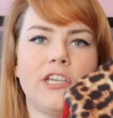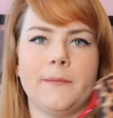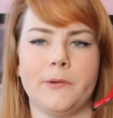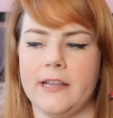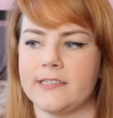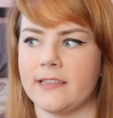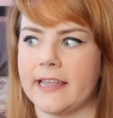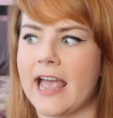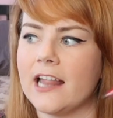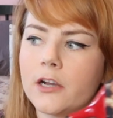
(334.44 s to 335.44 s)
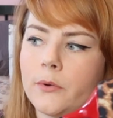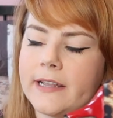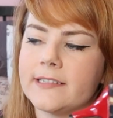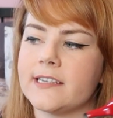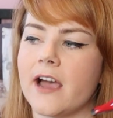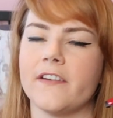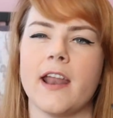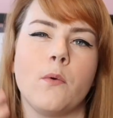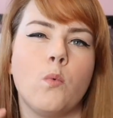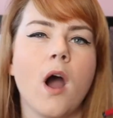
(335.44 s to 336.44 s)
cheetah booties on like Eloquii and stuff,
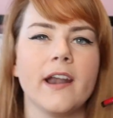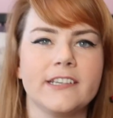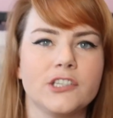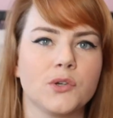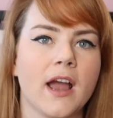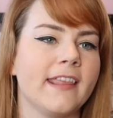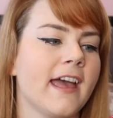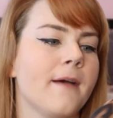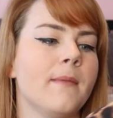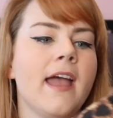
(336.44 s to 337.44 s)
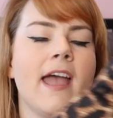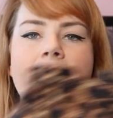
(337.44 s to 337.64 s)
and I wanted to try them.